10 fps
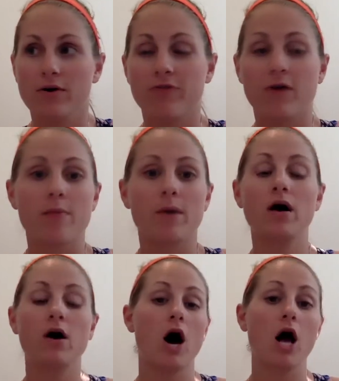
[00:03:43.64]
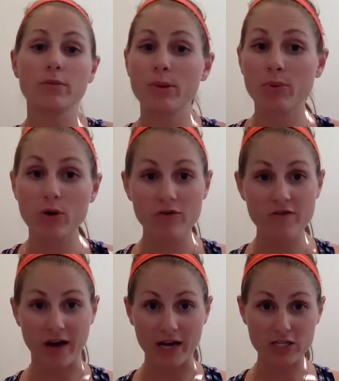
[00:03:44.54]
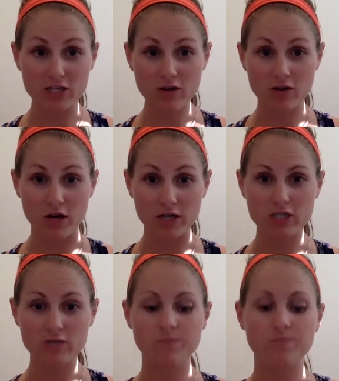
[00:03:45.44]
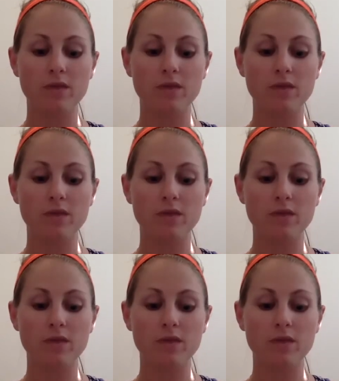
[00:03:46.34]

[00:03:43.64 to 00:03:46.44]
from all the people you've invited to your launch